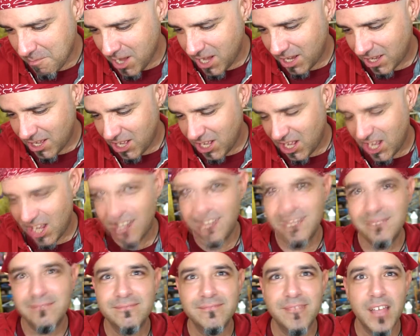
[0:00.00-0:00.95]
Muggle.
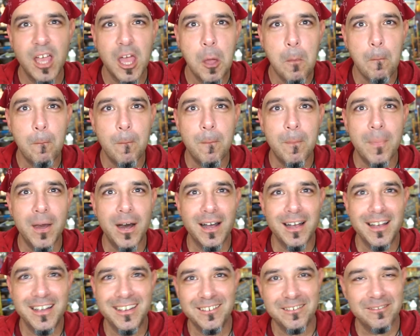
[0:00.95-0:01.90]
Your mom's a
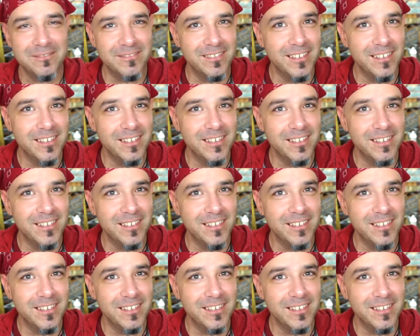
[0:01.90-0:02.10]
muggle.